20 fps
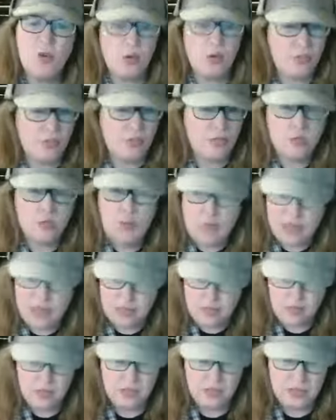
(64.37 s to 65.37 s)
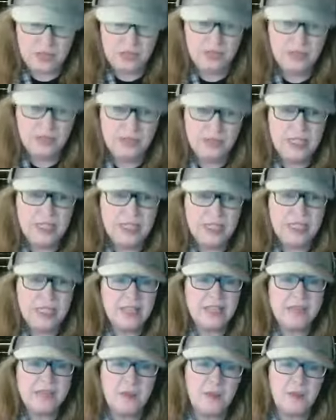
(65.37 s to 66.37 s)
or thread, if you will,
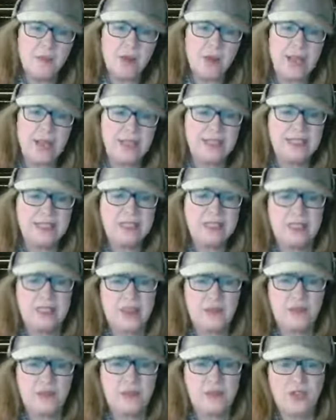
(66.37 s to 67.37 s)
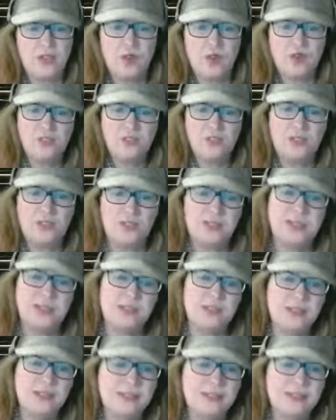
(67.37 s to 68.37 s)
that binds together the Old and New
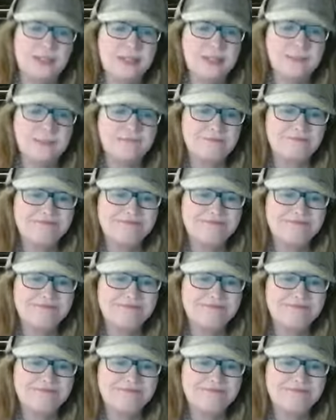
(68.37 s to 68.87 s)
Testaments.